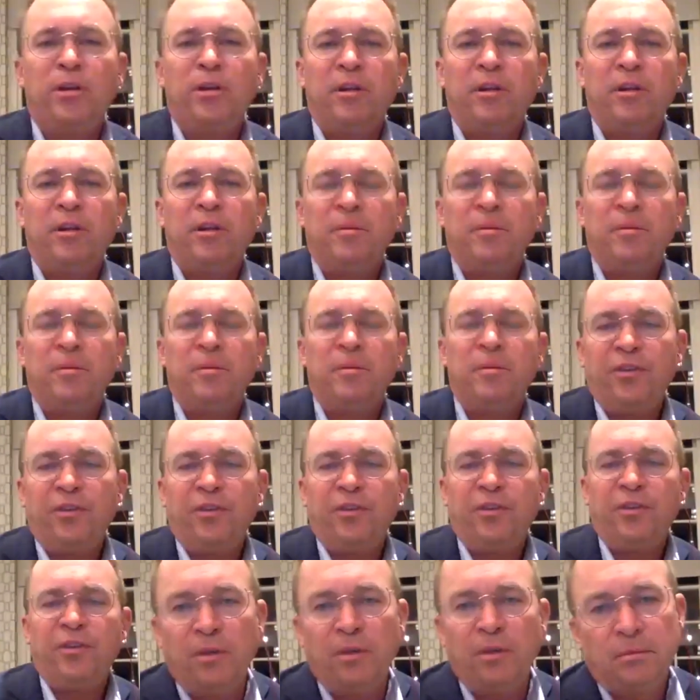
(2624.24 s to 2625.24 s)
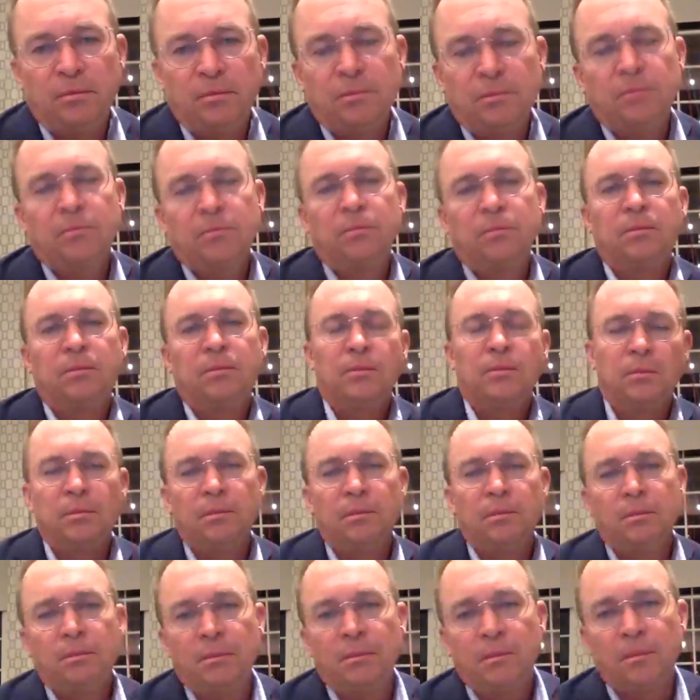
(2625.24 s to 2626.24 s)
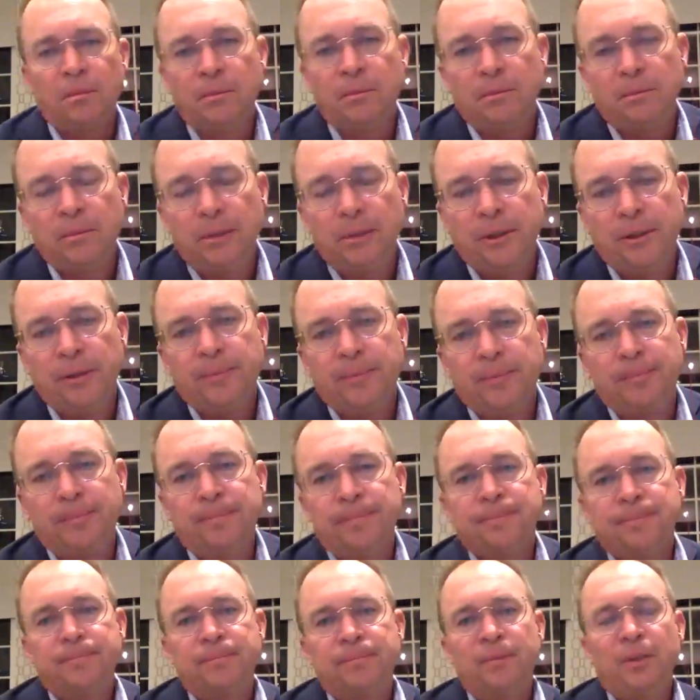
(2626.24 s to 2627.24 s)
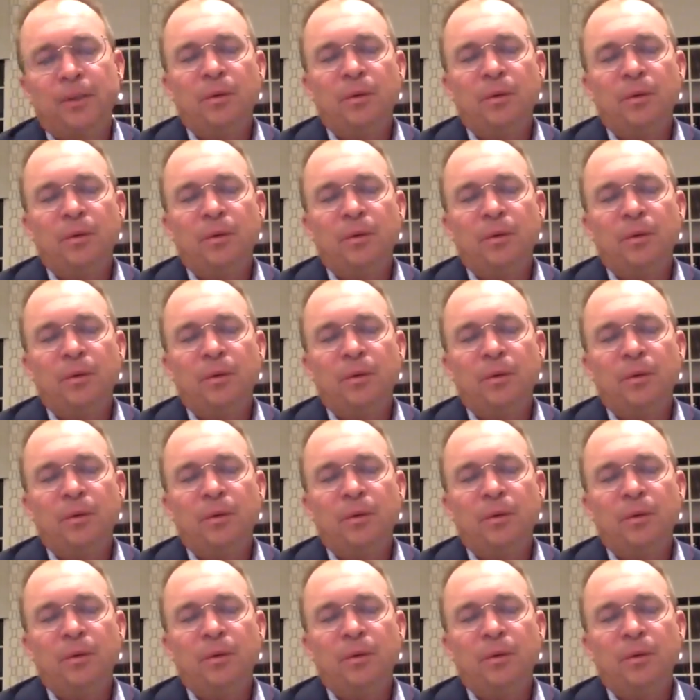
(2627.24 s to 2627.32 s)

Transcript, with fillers: which, it's over. Yeah, yeah. yeah. So,